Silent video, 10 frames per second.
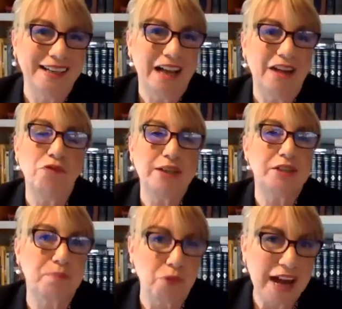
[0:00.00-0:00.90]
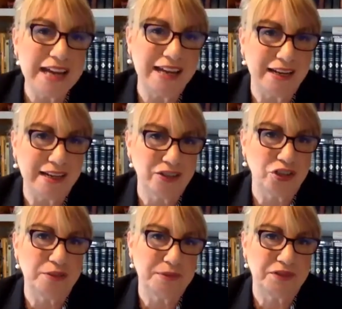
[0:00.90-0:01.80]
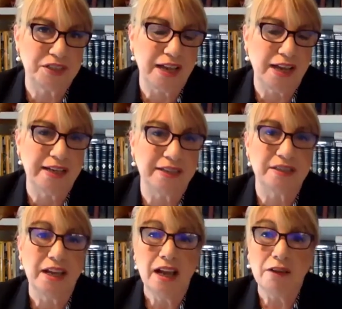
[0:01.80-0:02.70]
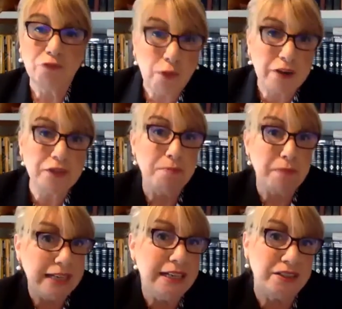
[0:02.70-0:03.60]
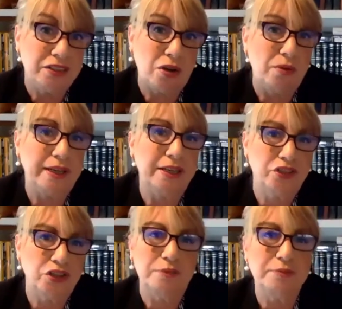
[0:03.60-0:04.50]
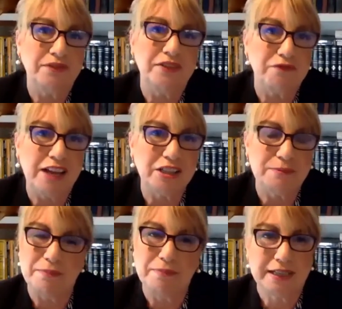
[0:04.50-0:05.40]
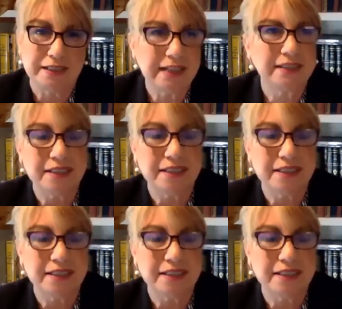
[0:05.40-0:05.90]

of what's breaking in terms of science, of where the money is going in terms of investment, because that's a